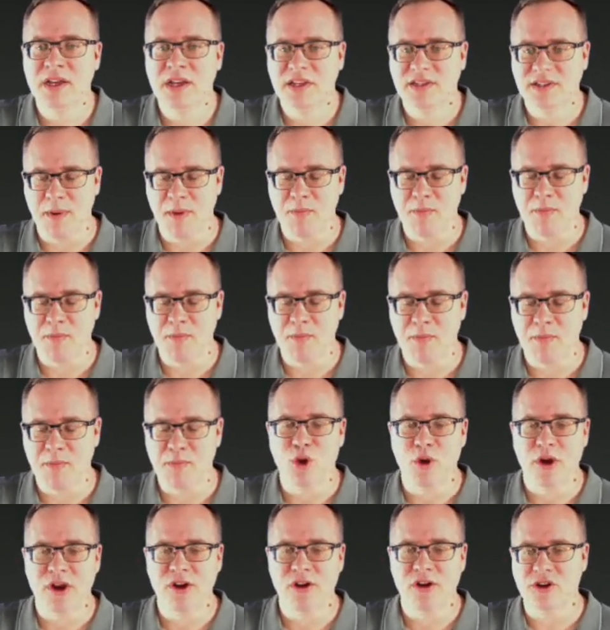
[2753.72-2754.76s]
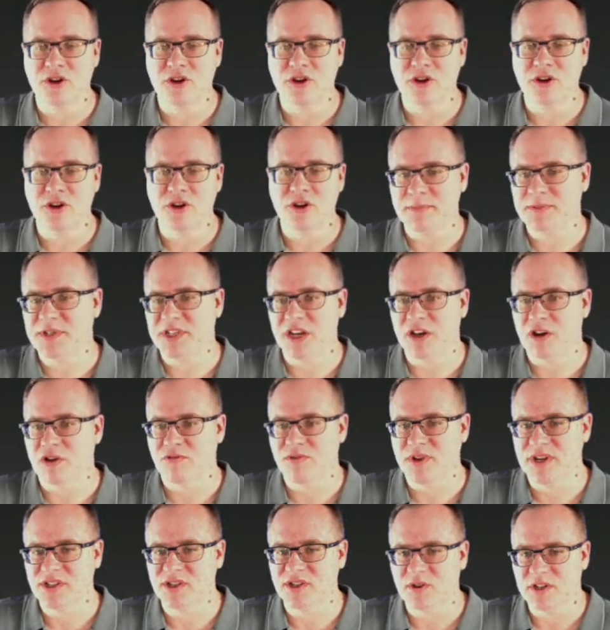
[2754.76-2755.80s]
Some employer or job seeker
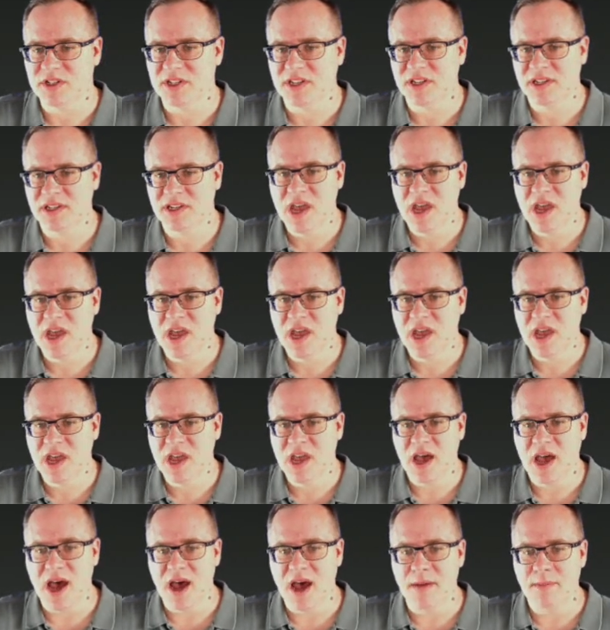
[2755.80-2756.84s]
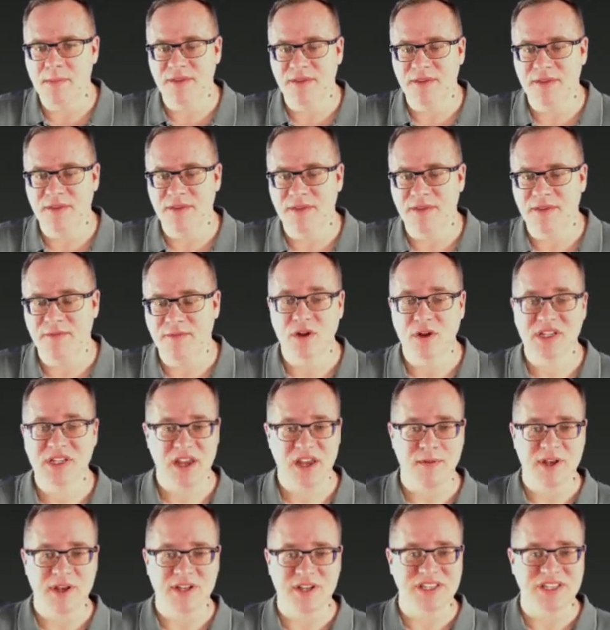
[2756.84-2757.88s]
resources. If you go to the
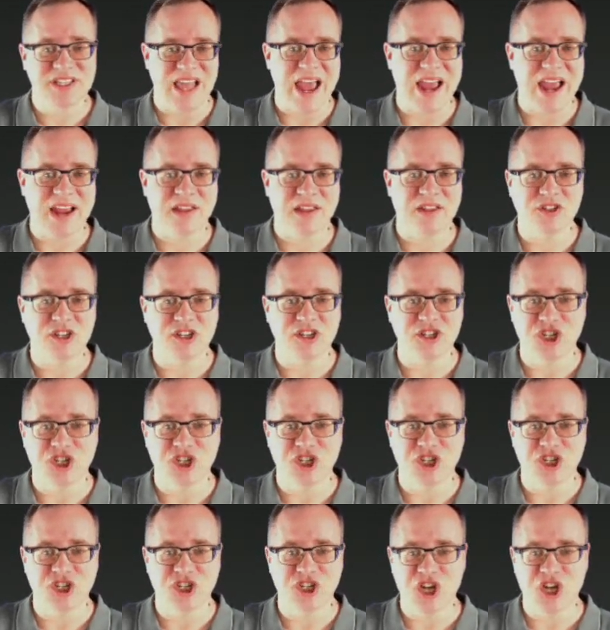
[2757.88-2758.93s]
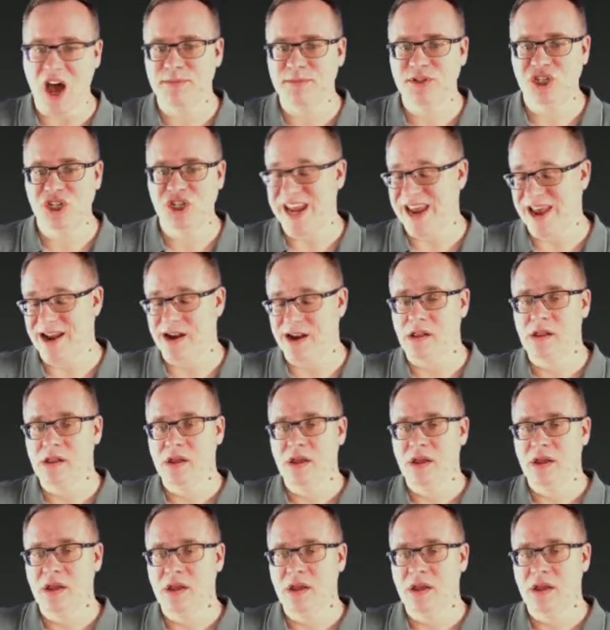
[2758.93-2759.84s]
CFML Slack, there's a jobs channel